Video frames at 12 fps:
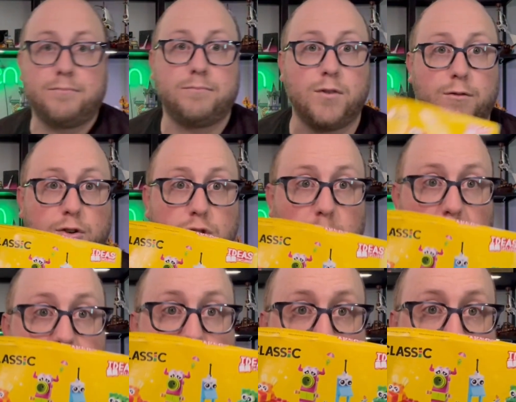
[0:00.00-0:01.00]
First
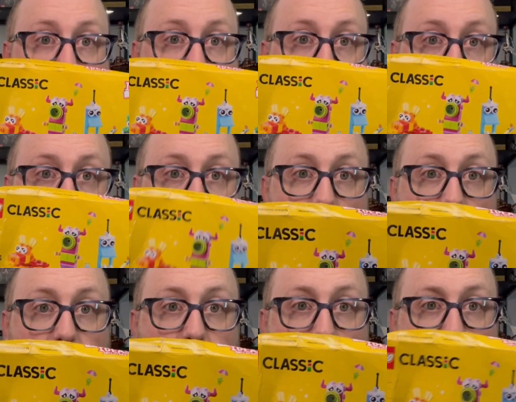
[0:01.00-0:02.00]
one, small
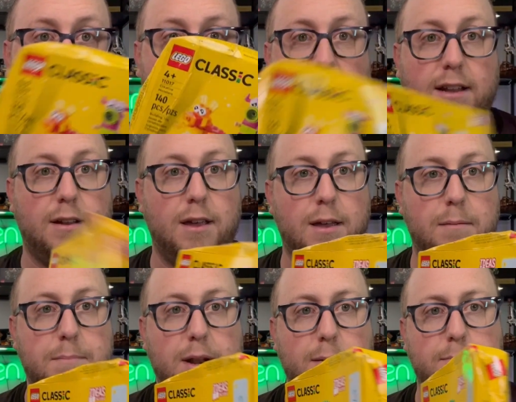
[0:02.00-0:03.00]
little set.
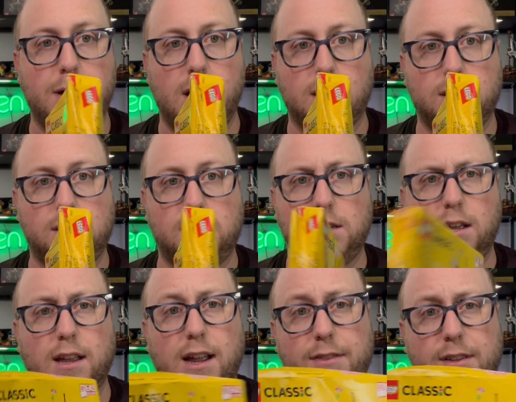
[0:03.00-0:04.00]
Beat up box. I
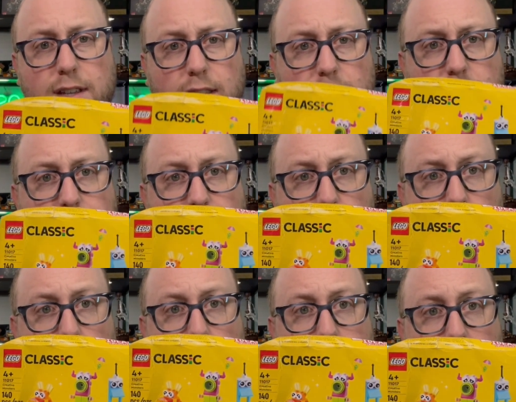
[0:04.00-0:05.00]
got this at the Salvation
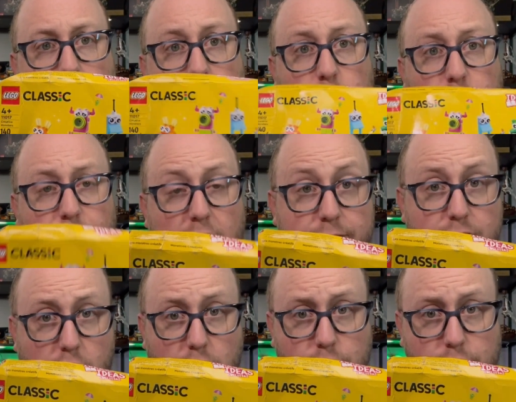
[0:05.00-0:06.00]
Army. This was
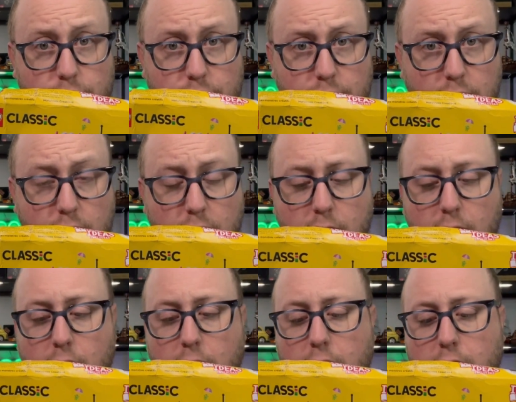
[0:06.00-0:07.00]
$5.
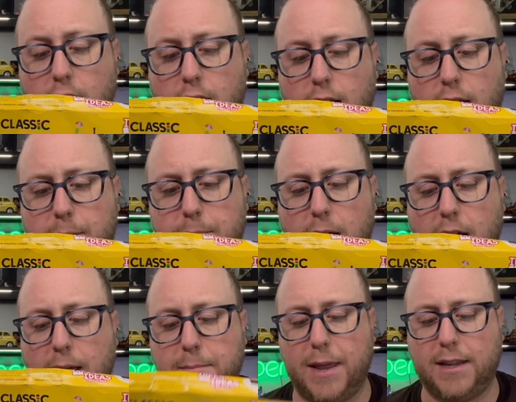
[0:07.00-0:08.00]

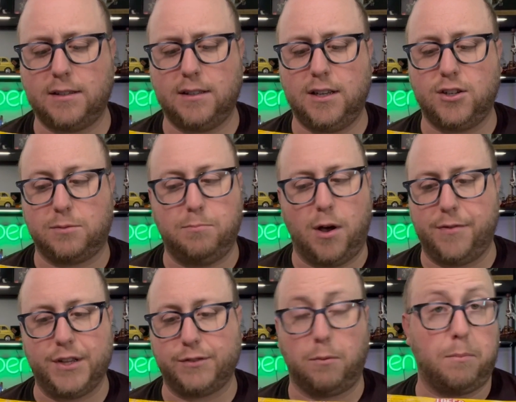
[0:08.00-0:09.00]
I basically just bought
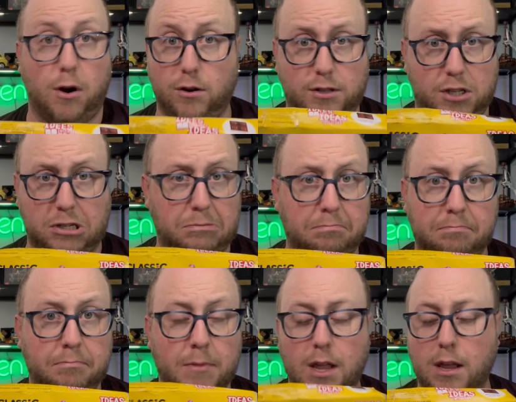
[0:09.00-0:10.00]
this for parts.
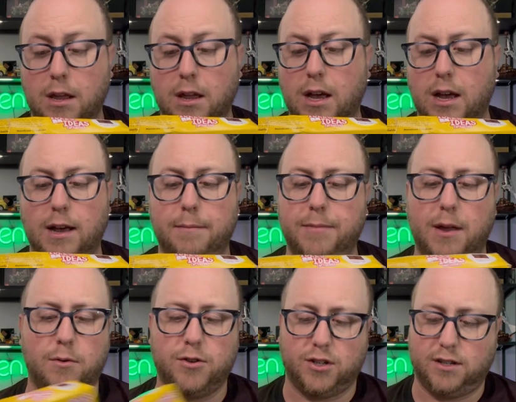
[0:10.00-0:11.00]
They
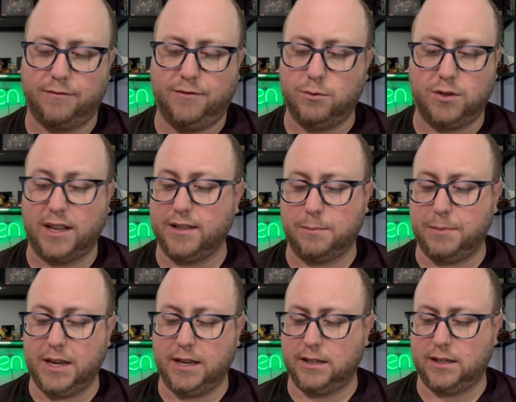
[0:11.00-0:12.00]
were just a few cents a
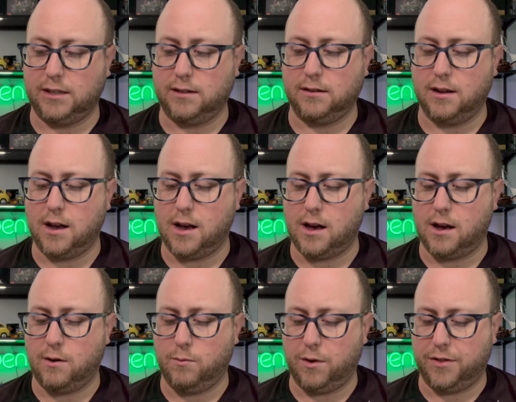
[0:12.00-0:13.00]
piece
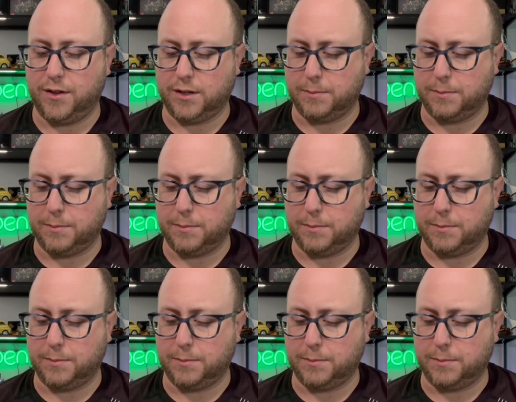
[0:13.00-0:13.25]
with this